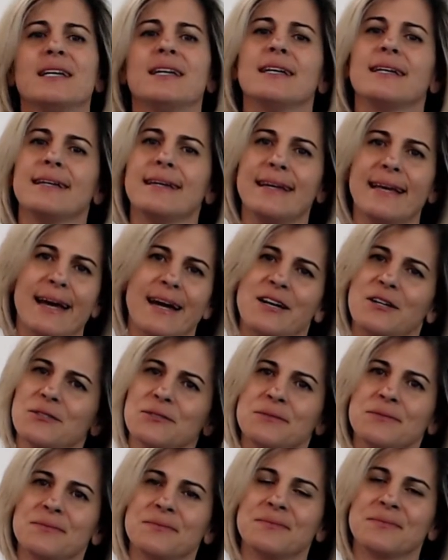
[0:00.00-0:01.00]

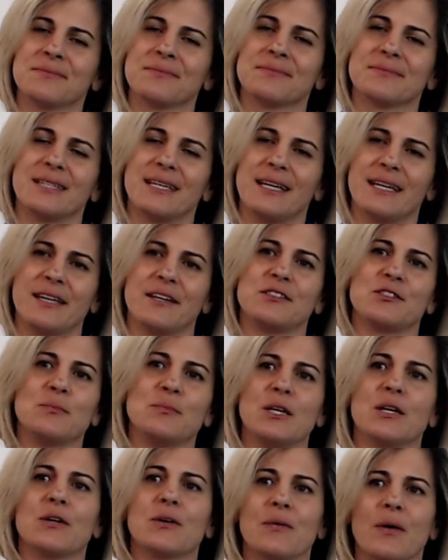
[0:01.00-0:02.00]
Now, it gives
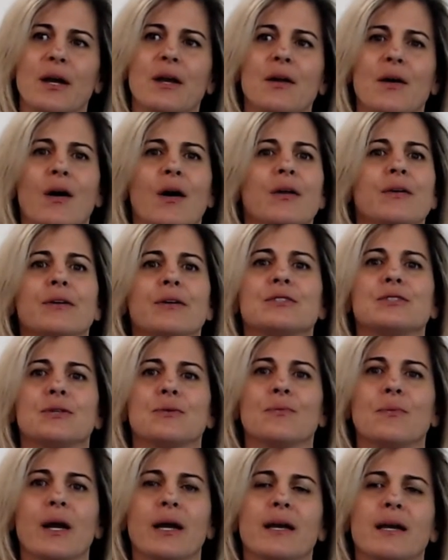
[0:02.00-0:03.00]
me a great honor to
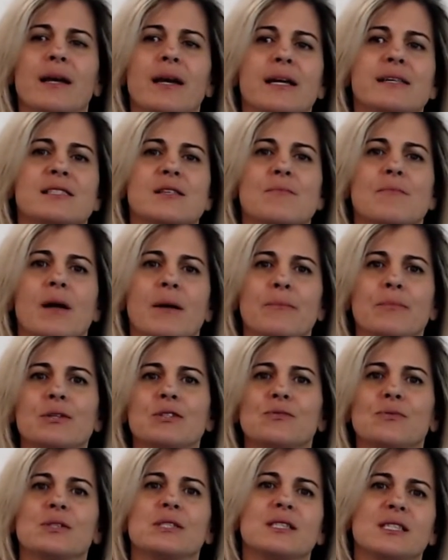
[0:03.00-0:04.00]
recognize the
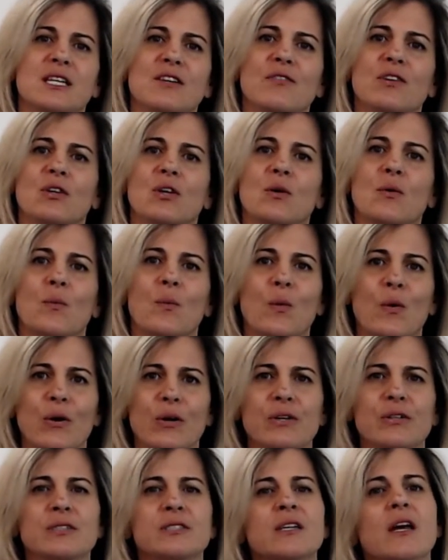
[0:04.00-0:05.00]
members receiving the
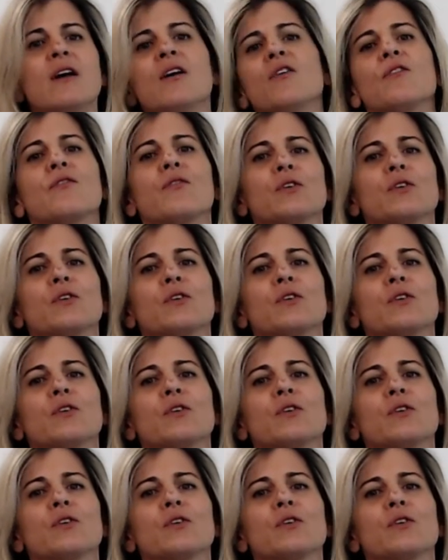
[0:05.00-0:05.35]
award for